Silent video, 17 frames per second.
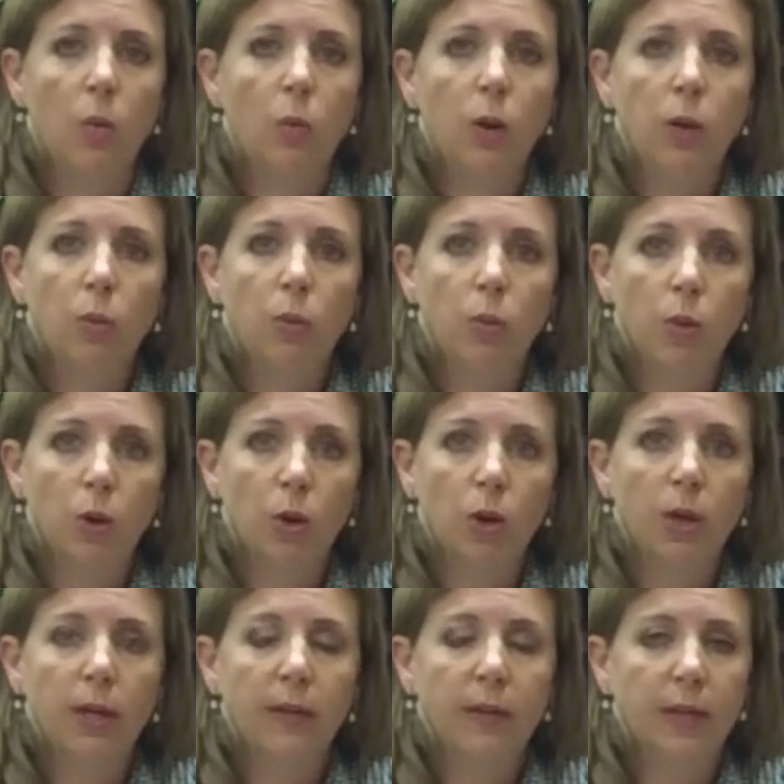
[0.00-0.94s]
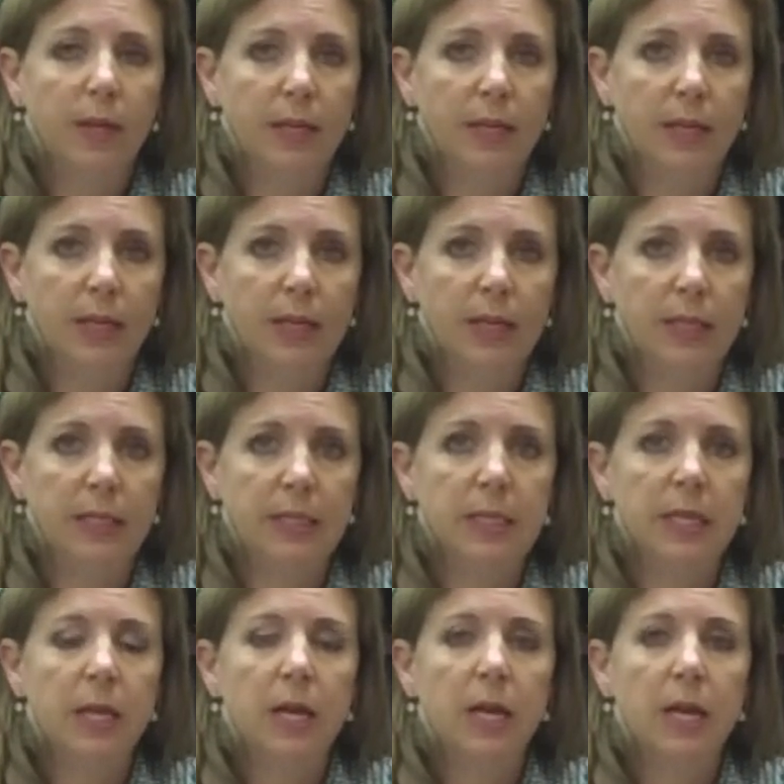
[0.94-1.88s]
We were, in the
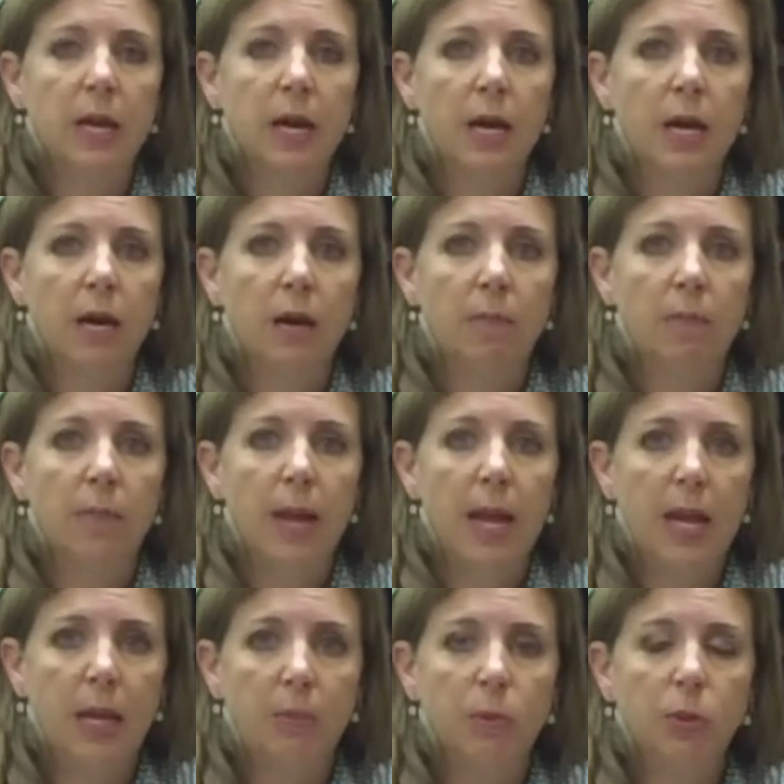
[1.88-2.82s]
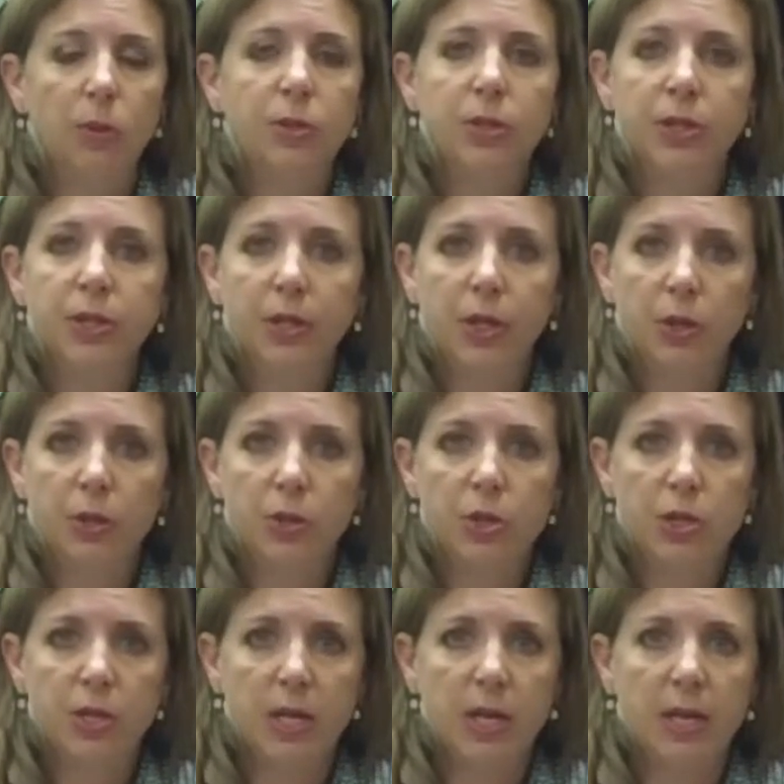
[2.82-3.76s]
end, able to
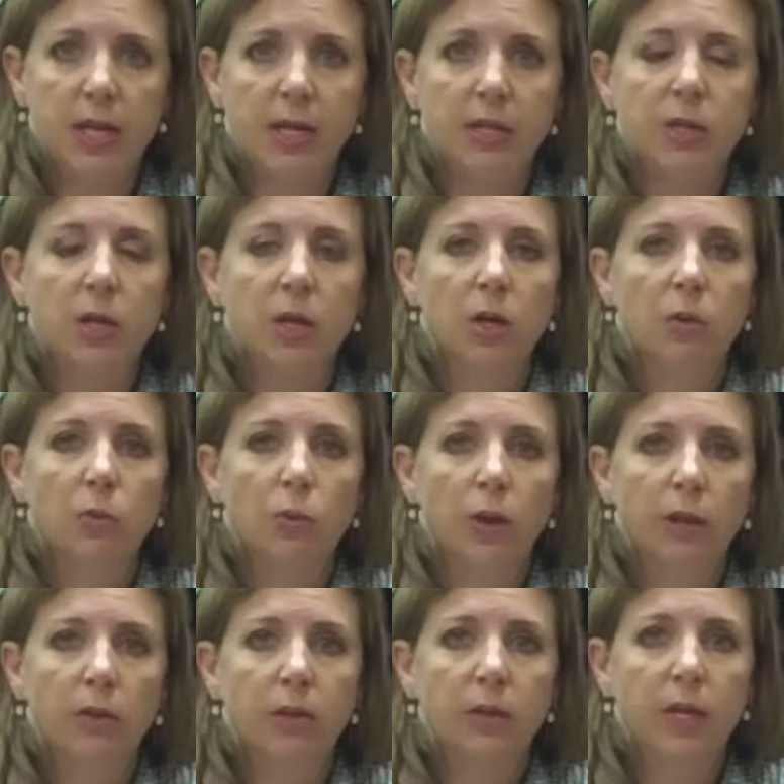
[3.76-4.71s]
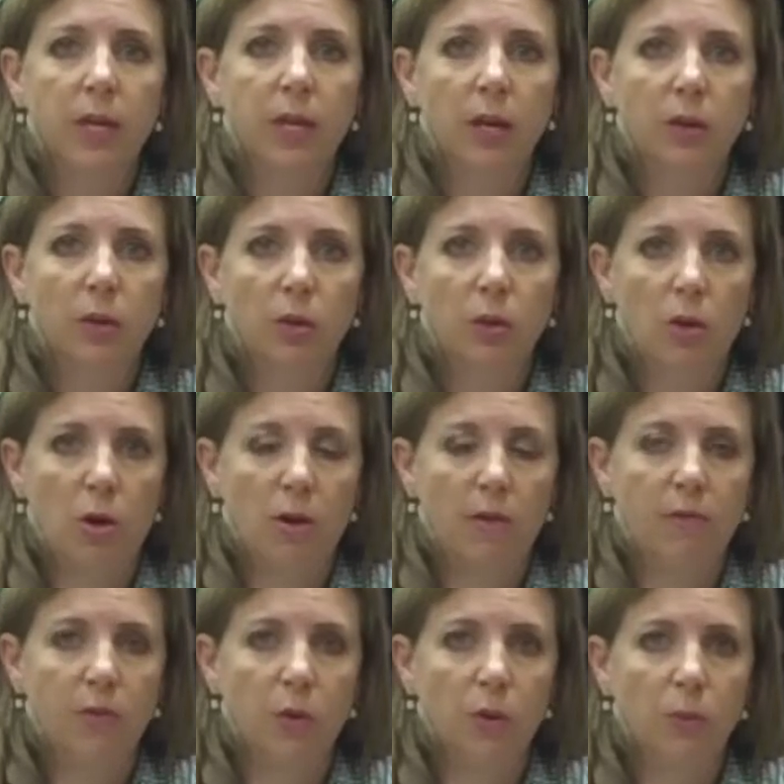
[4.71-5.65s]
negotiate with the other
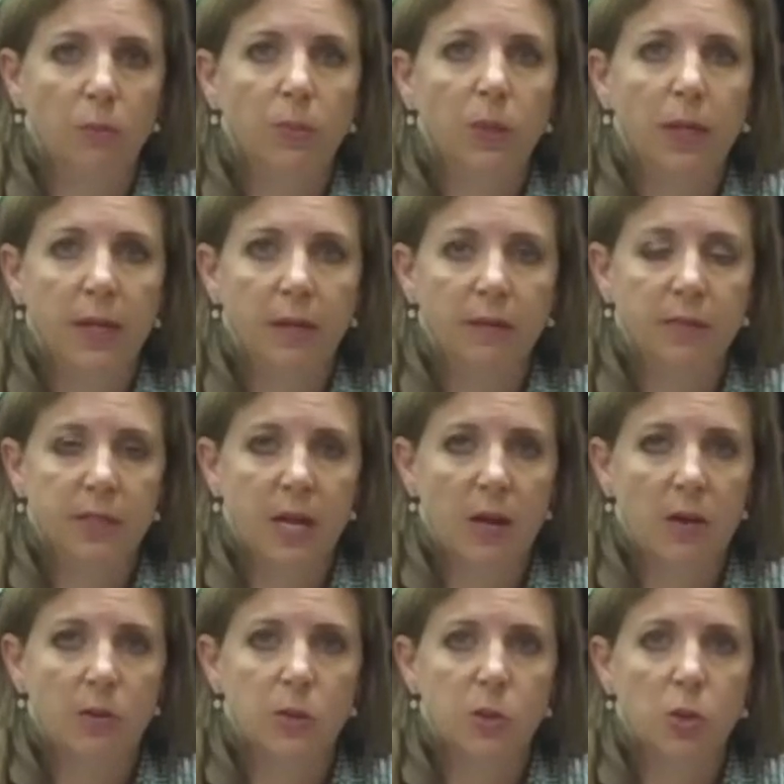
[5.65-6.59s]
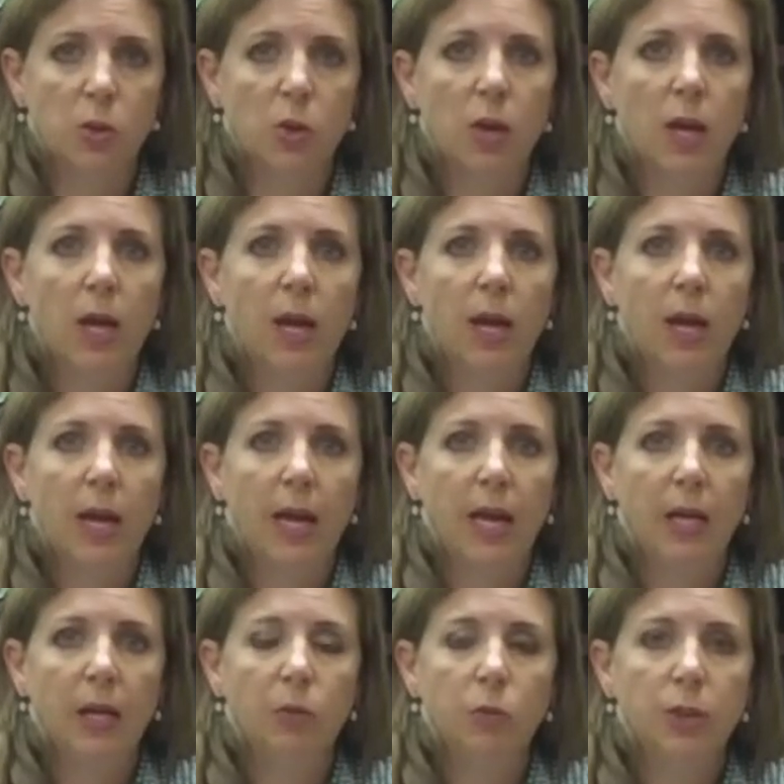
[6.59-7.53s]
law firm, plaintiff's counsel,
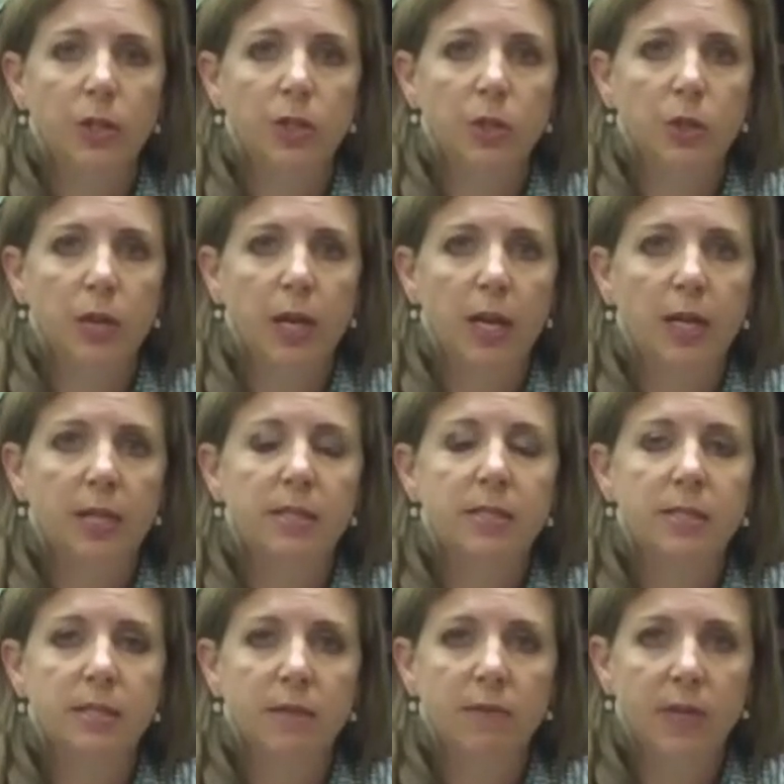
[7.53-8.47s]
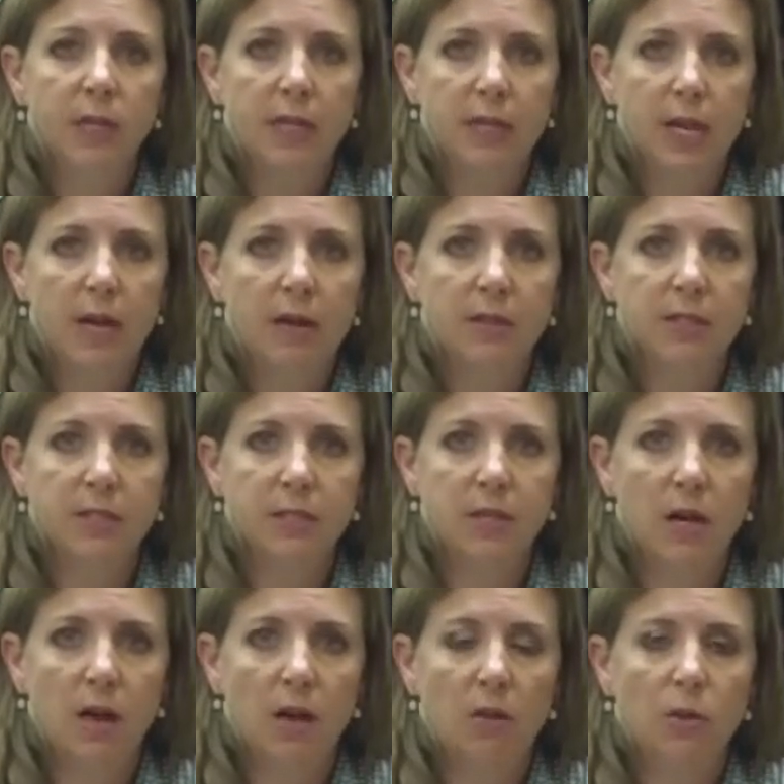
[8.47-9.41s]
and we took a
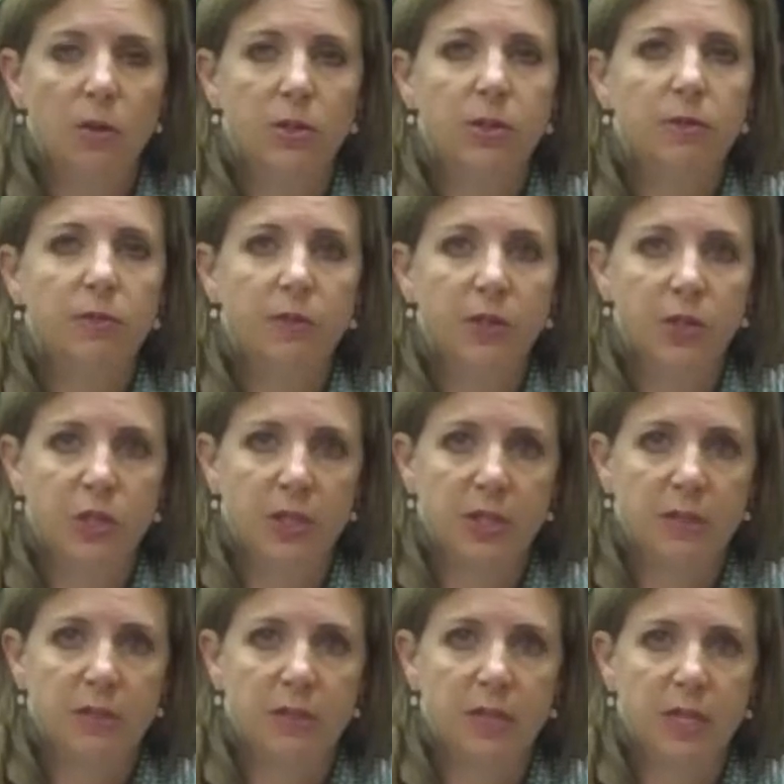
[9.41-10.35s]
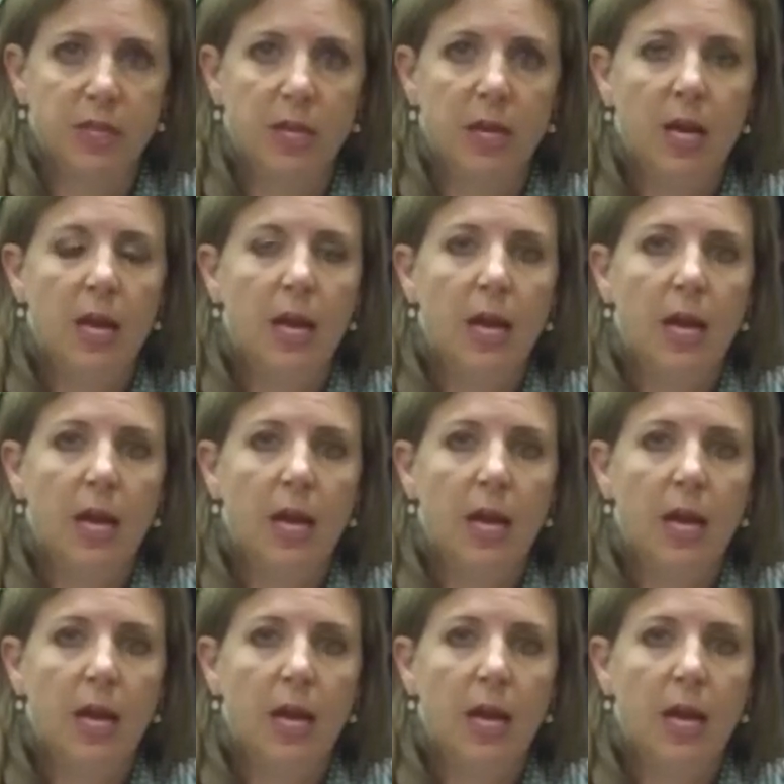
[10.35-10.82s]
$70,000 deficiency,